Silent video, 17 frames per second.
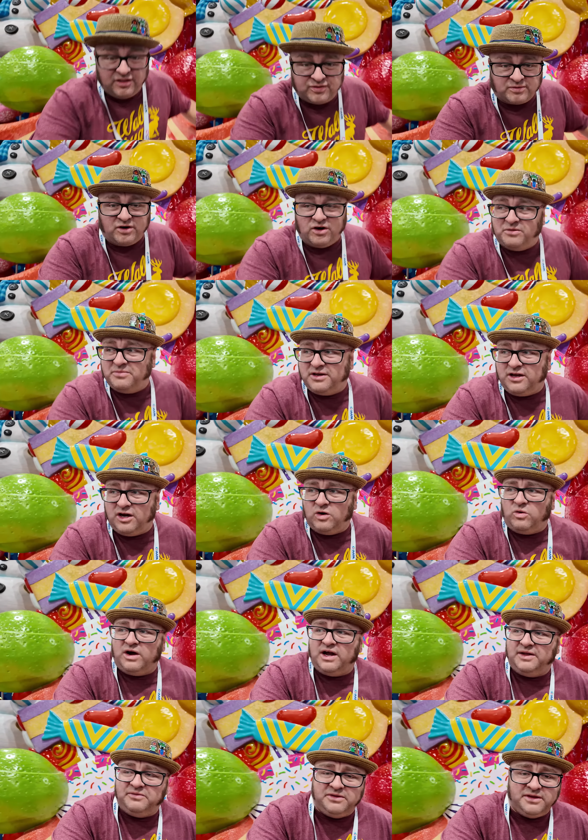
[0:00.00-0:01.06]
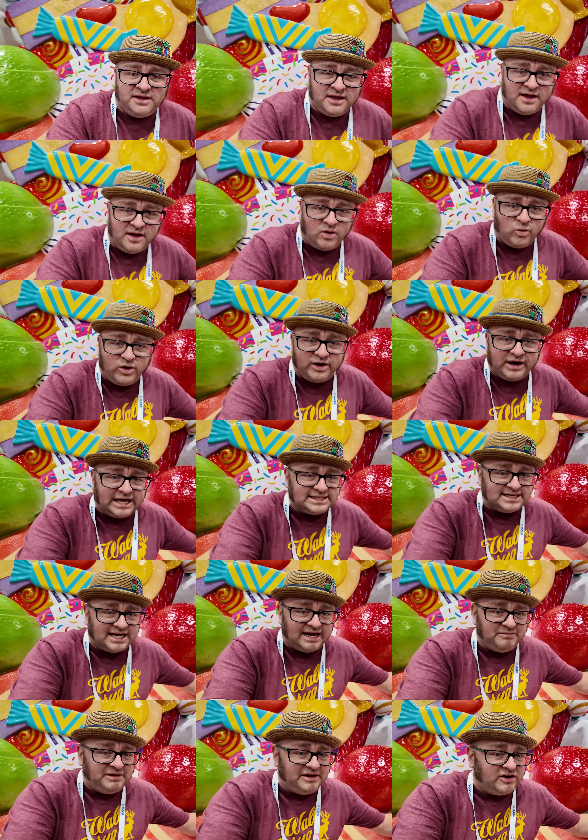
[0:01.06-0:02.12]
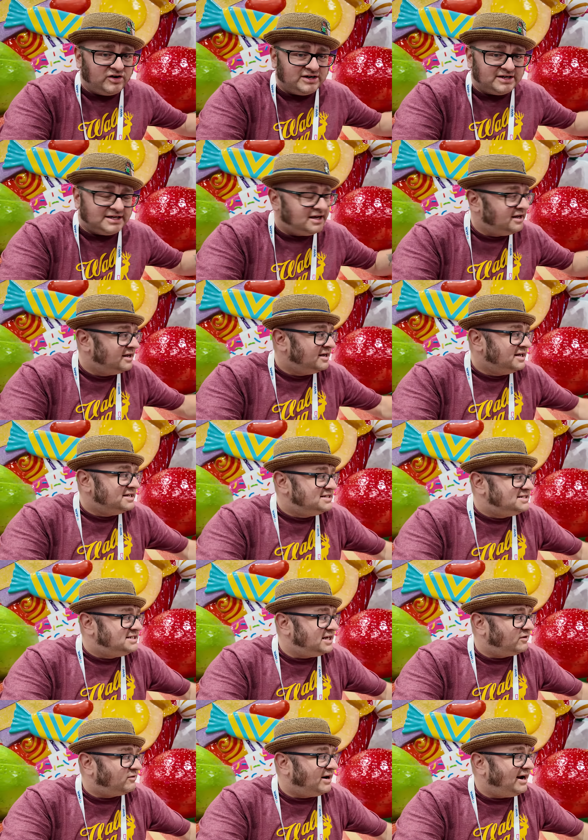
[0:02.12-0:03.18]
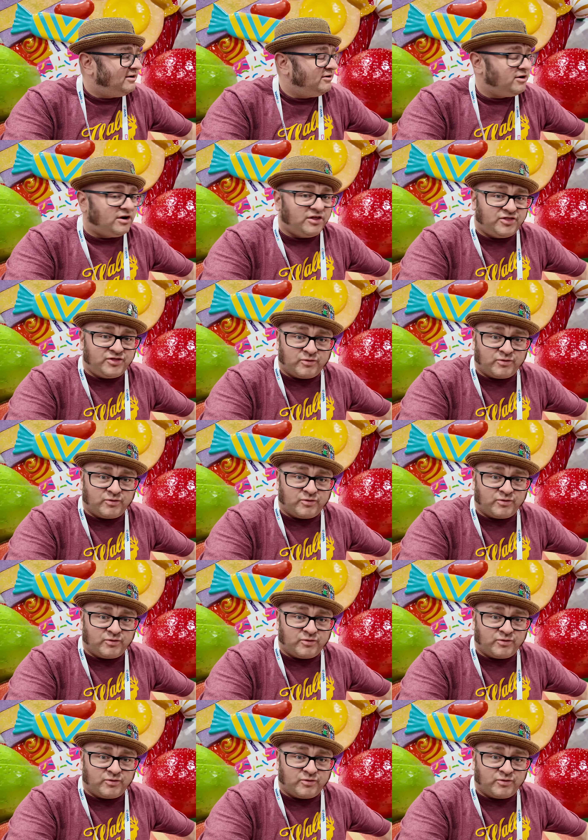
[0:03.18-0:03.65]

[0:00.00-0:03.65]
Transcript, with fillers: throne, but you know what? We don't got time here to sit around on a